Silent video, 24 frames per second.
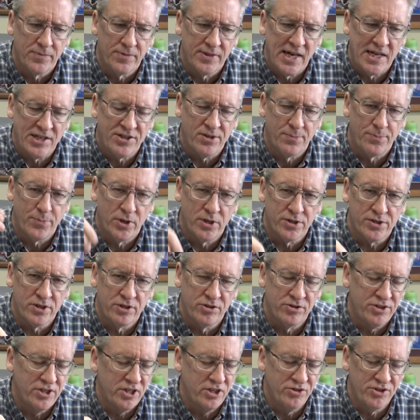That's a
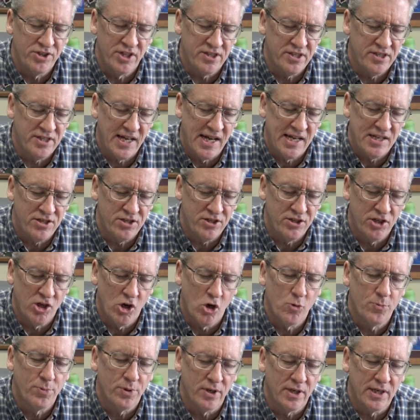person who just has
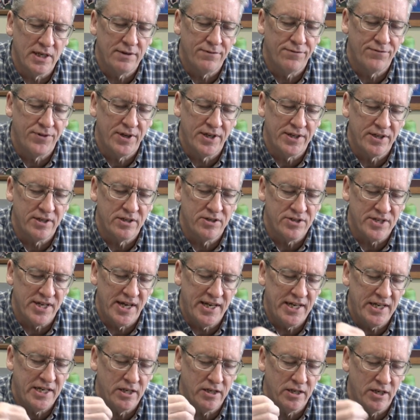no belief that there's
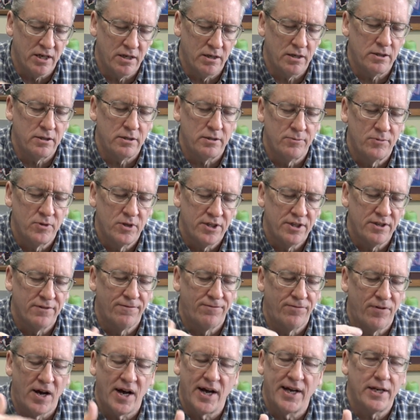any
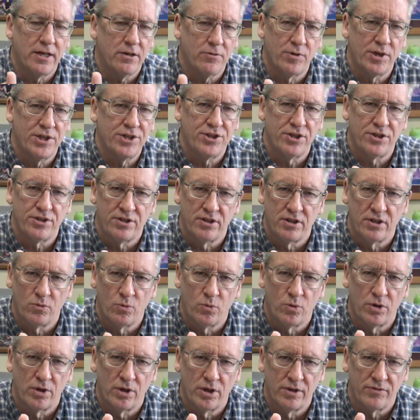divine origin to the
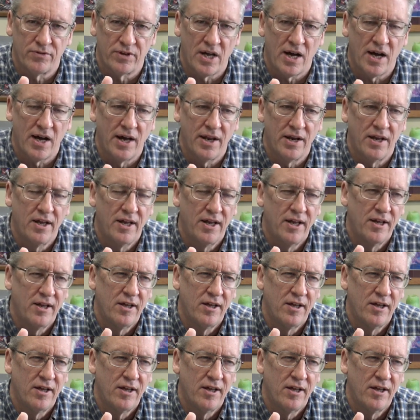Word of God.